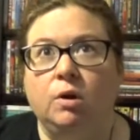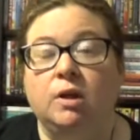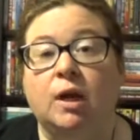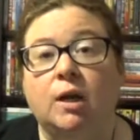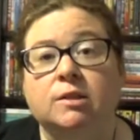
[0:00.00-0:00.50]

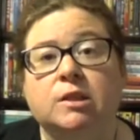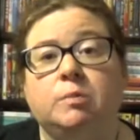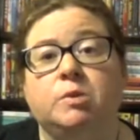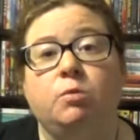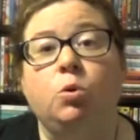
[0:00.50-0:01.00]

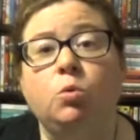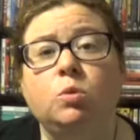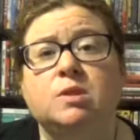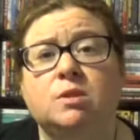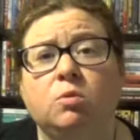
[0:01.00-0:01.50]
concepts of who
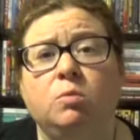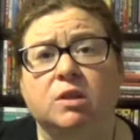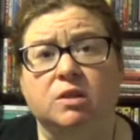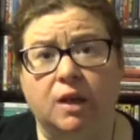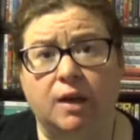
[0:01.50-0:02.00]
would still be
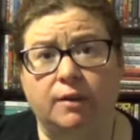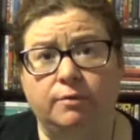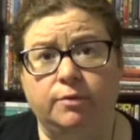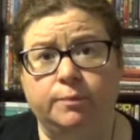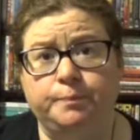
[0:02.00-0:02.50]

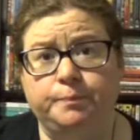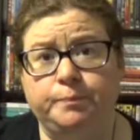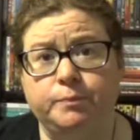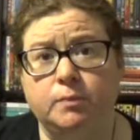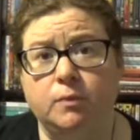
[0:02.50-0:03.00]
alive.
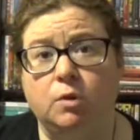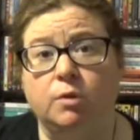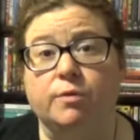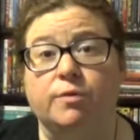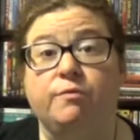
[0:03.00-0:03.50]

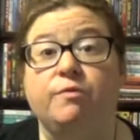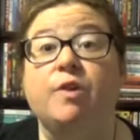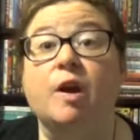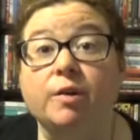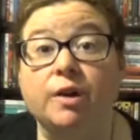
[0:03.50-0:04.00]
You're
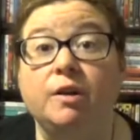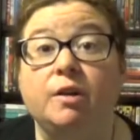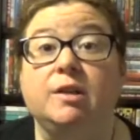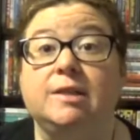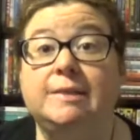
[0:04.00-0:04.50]

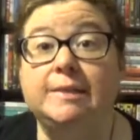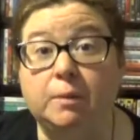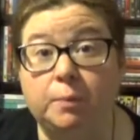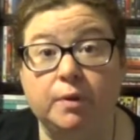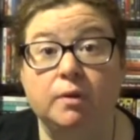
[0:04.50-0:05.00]
very
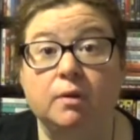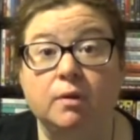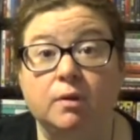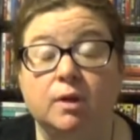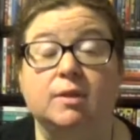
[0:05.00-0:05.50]
deep
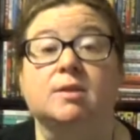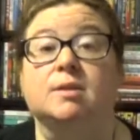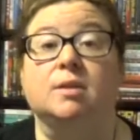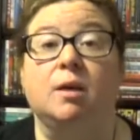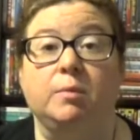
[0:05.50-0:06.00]
into the
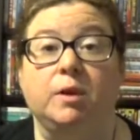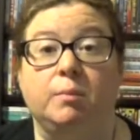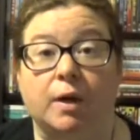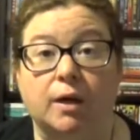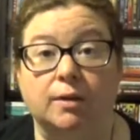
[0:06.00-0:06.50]
zombie
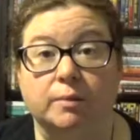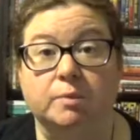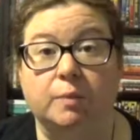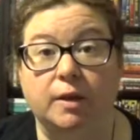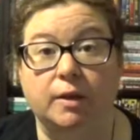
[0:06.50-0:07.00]
apocalypse
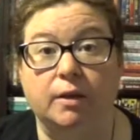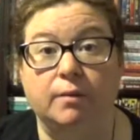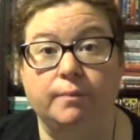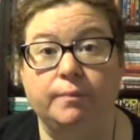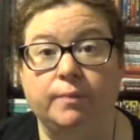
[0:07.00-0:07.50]
by now.
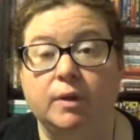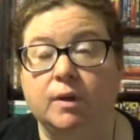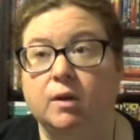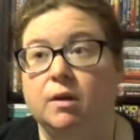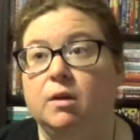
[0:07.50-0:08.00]

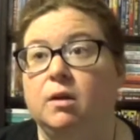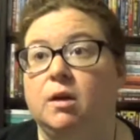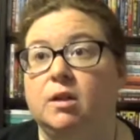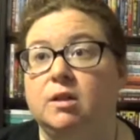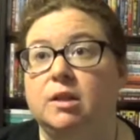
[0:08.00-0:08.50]

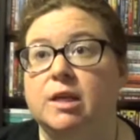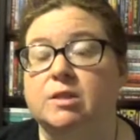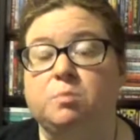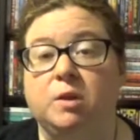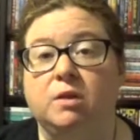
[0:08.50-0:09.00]

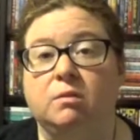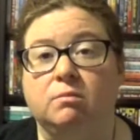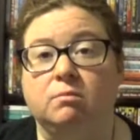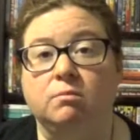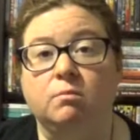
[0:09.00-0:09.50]
It's
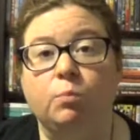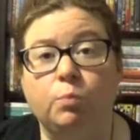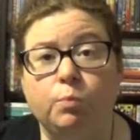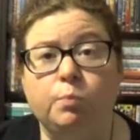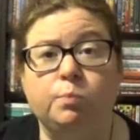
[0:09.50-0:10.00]
been
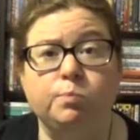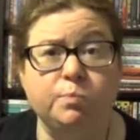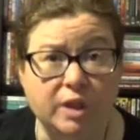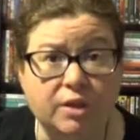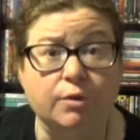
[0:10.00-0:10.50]

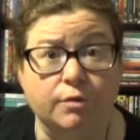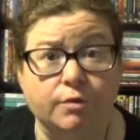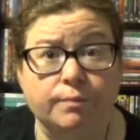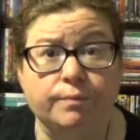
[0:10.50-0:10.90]
years.